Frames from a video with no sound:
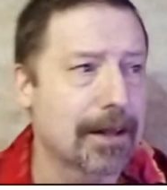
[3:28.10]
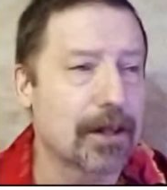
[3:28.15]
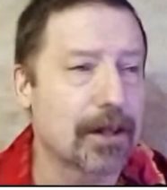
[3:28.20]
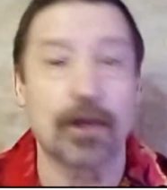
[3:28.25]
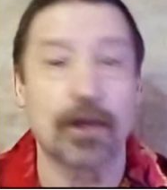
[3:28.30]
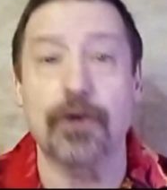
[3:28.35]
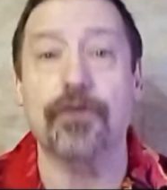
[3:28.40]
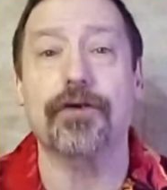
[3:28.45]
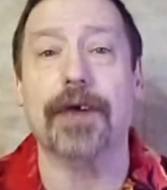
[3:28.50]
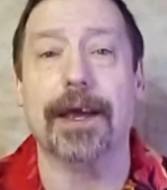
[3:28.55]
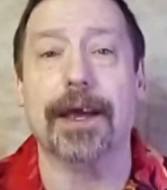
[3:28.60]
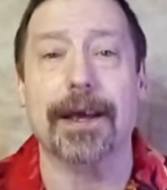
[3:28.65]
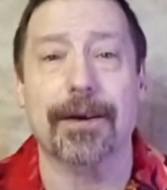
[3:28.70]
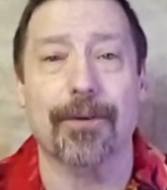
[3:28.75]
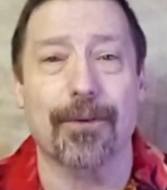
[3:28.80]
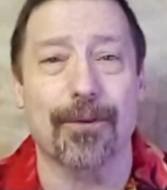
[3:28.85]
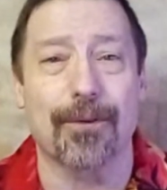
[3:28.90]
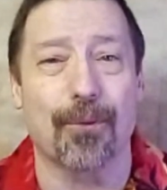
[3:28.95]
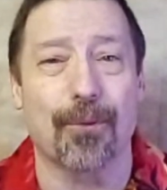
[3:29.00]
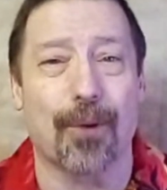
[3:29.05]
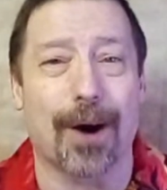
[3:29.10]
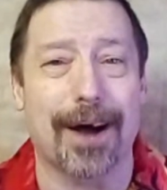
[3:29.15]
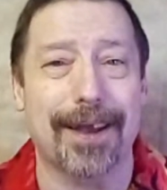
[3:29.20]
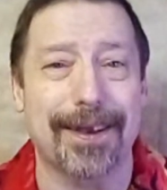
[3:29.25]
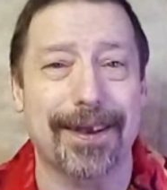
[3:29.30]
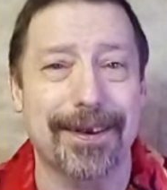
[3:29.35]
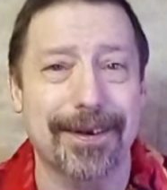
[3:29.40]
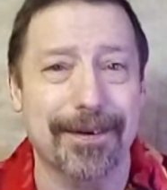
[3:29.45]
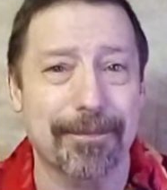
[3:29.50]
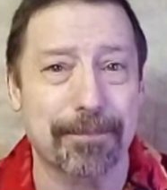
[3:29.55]
losing
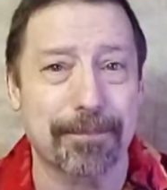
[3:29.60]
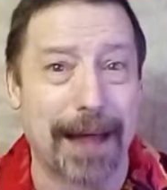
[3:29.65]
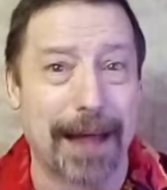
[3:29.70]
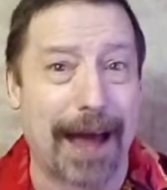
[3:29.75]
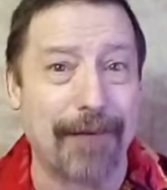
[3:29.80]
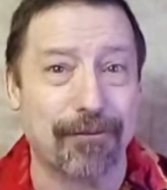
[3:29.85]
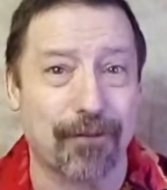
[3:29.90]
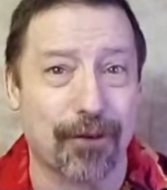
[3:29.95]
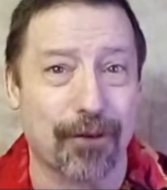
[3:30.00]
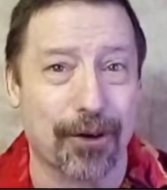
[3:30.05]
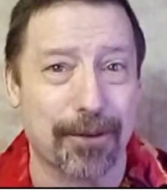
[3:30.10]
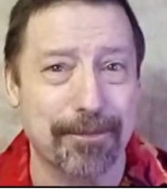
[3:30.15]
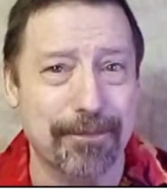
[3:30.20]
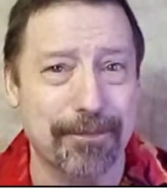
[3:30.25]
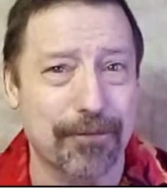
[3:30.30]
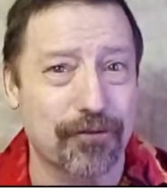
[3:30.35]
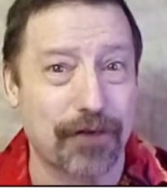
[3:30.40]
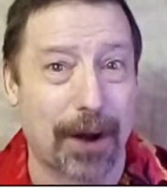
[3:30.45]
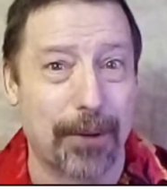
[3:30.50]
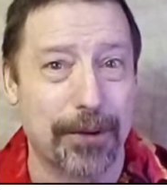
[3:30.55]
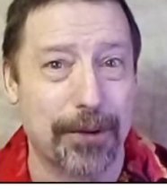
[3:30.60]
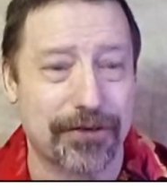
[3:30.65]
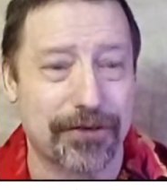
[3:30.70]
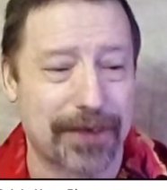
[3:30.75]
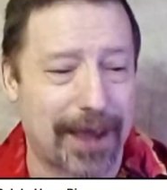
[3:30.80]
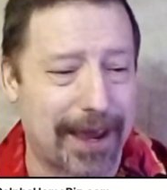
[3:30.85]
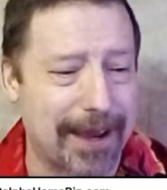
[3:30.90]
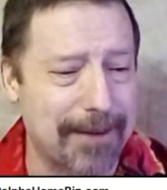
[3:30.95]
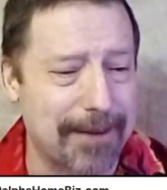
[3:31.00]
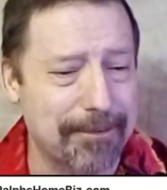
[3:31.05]
one platform, shall we
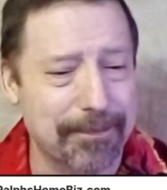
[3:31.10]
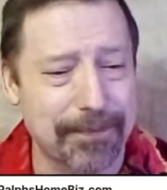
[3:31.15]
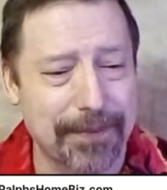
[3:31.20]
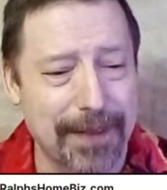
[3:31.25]
say,